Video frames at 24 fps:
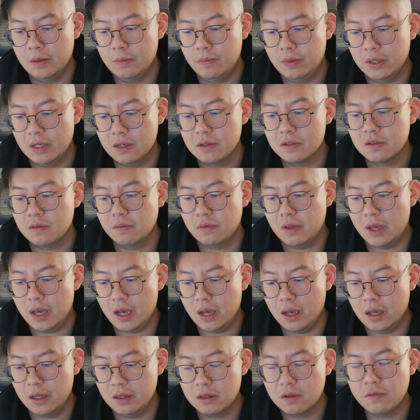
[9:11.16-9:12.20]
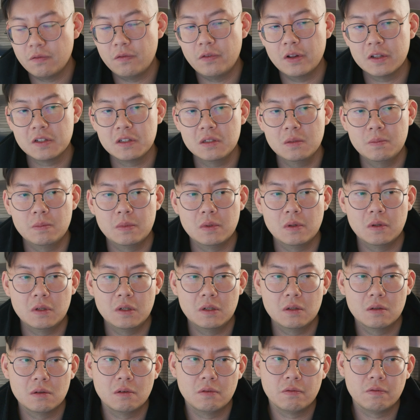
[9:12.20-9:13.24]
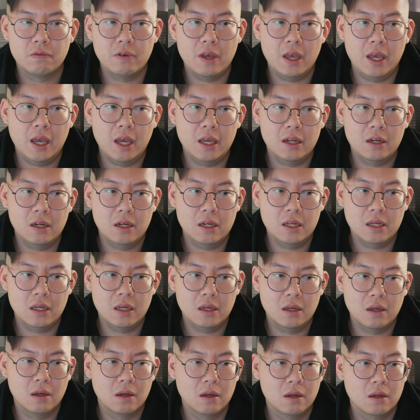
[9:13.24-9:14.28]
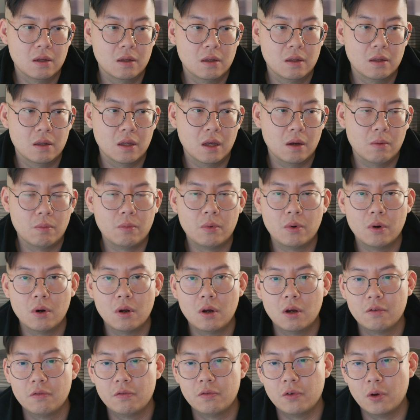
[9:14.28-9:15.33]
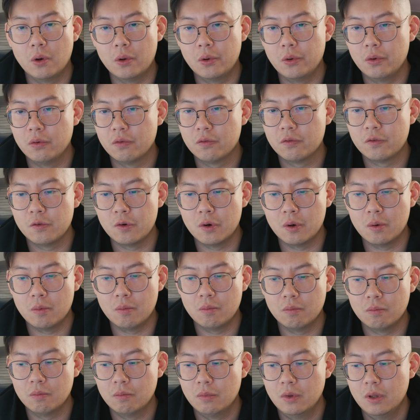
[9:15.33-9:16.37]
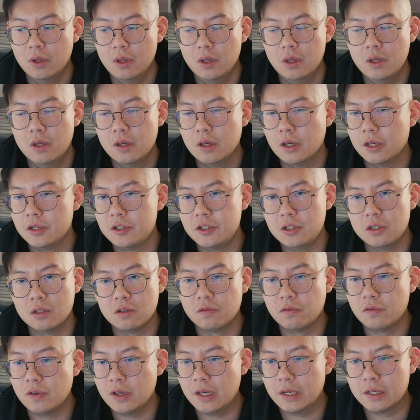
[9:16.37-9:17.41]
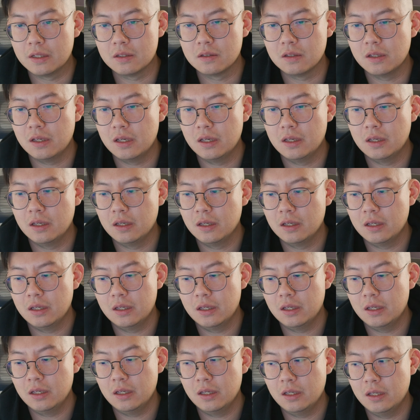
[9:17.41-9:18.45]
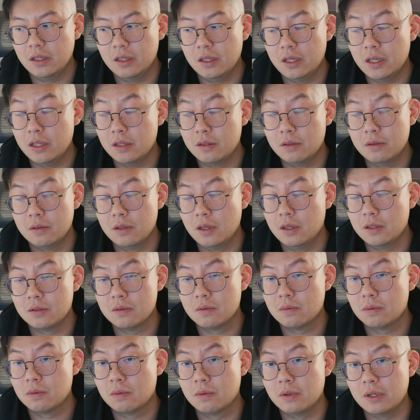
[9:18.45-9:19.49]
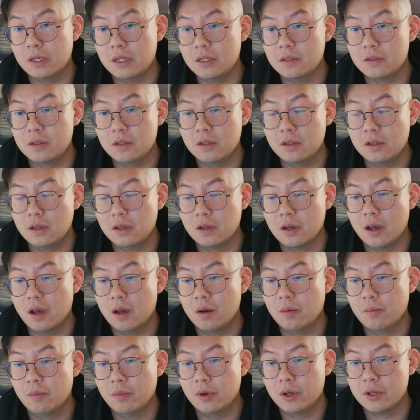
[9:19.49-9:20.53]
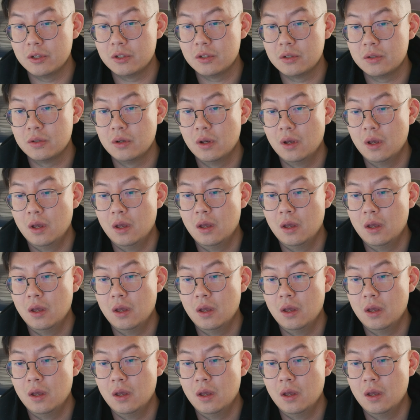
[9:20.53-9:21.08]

because of that, the flexibility of editing a raw photo from a GFX, it's crazy how much